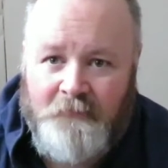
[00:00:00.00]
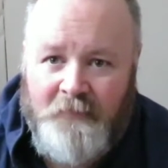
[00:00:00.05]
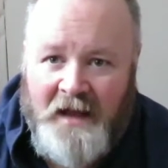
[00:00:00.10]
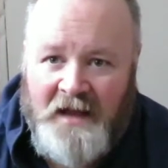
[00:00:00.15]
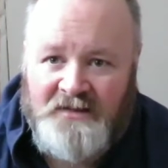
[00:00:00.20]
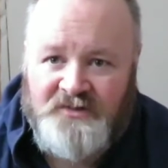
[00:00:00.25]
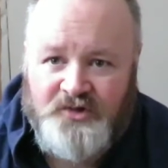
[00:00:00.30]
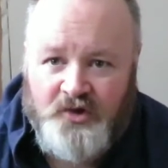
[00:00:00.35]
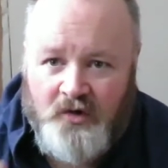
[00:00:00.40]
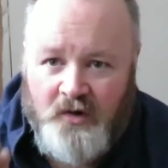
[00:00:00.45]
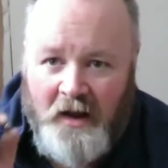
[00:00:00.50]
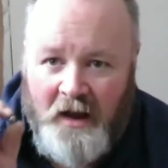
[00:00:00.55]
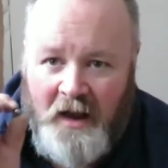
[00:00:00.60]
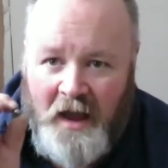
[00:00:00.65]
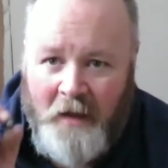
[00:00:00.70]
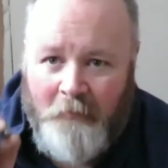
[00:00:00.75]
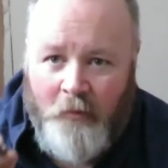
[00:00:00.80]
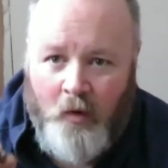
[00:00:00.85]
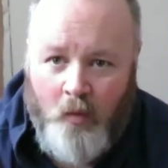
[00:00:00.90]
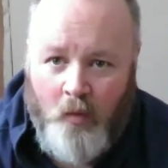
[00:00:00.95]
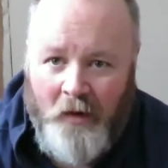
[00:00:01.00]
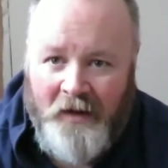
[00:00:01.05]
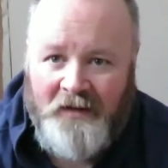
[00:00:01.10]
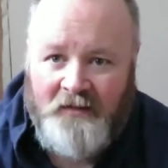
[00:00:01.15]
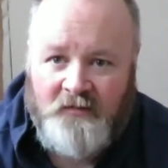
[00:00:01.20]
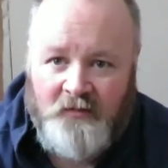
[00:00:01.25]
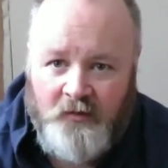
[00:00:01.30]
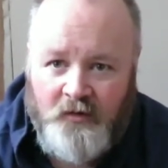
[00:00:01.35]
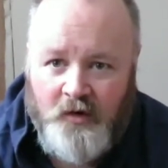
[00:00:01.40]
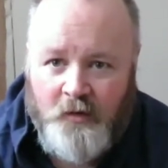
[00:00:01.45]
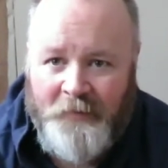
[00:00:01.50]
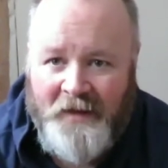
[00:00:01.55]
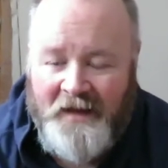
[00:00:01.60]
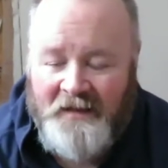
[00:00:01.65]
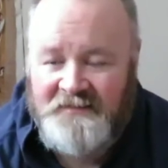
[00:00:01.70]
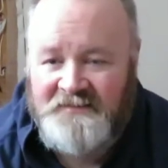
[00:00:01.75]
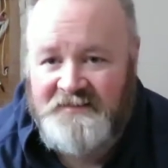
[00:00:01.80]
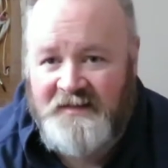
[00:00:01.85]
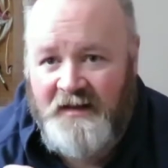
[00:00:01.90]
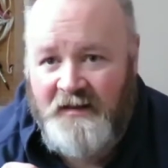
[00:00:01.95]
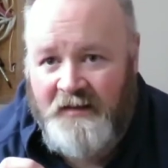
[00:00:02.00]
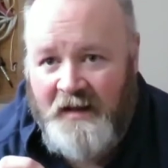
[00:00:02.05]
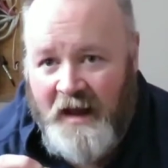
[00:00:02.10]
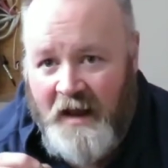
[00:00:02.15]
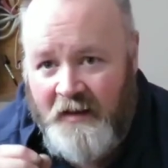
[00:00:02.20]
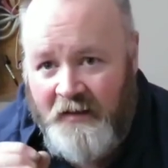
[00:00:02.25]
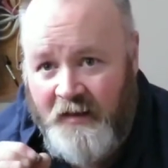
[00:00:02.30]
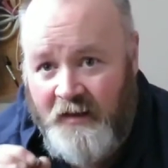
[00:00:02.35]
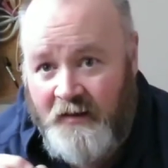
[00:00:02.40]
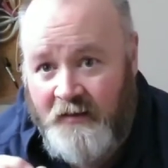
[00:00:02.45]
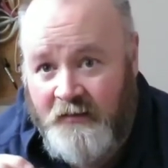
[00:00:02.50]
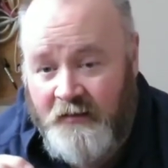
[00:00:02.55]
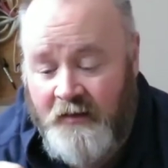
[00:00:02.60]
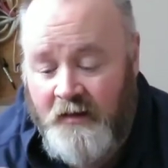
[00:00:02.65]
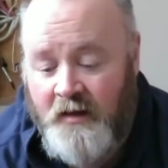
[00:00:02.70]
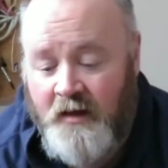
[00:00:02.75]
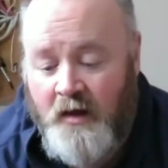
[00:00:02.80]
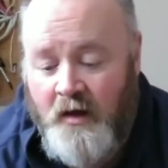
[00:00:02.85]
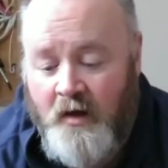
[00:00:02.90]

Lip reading: Match your ammo weight to your band set, and then